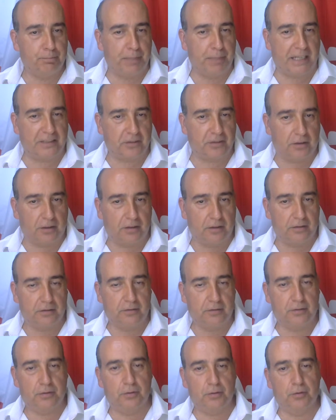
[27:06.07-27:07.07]
better,
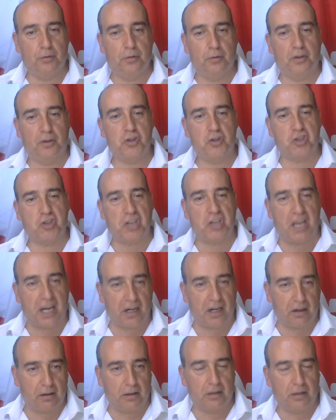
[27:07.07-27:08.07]
to
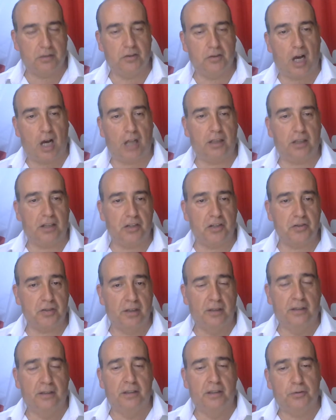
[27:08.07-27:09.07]
share
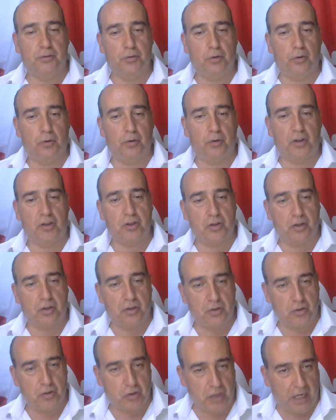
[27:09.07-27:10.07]
knowledge, to
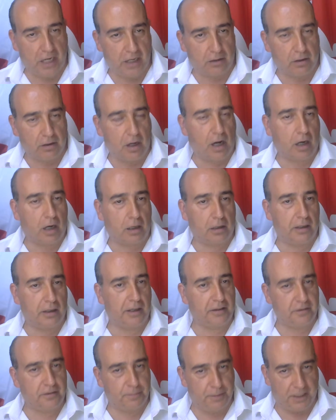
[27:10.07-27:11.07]
share our
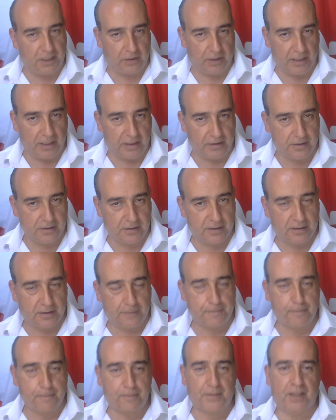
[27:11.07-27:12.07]
experience.
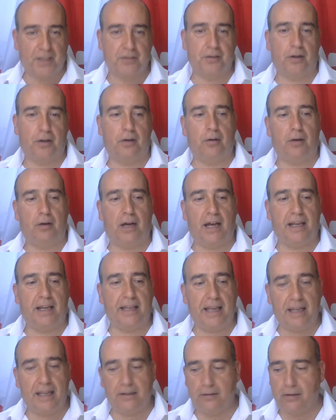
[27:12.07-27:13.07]
So
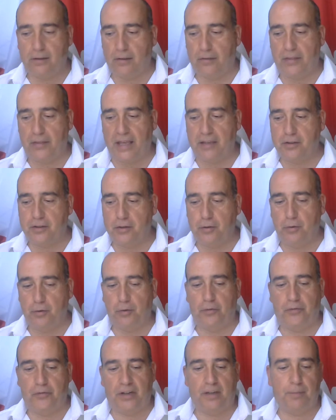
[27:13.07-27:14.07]
again, thank
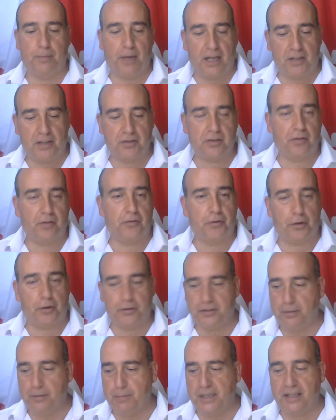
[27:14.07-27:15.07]
you very much.
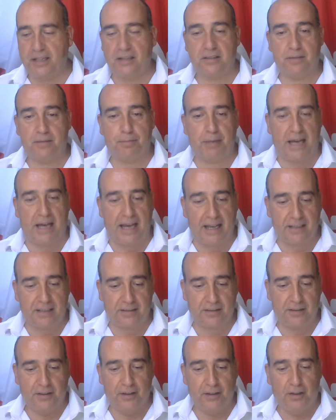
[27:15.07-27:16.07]
30 minutes
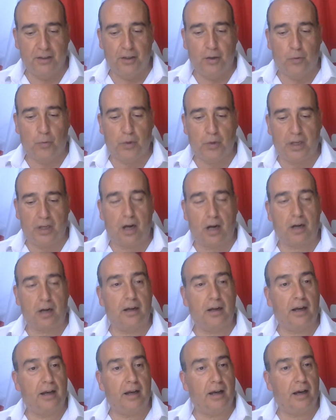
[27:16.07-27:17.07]
passed. We
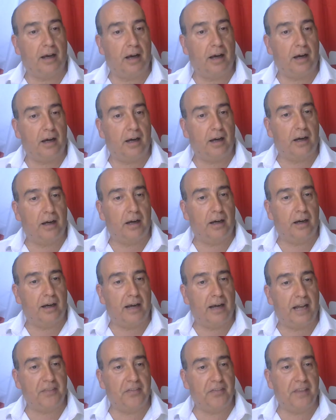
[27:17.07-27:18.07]
are
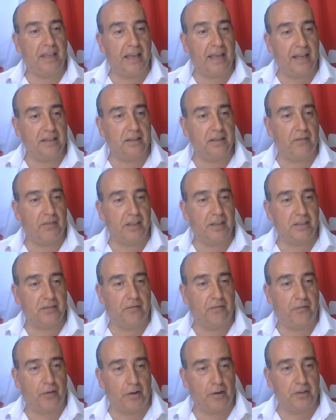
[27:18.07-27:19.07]
at the end of this
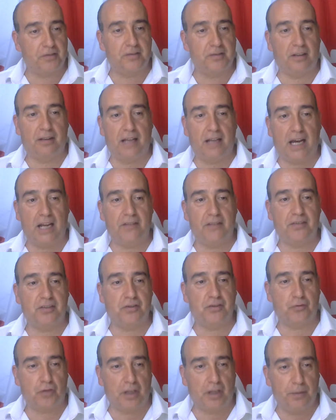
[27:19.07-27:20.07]
first live
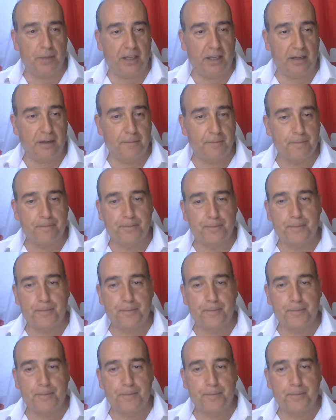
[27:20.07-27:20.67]
streaming,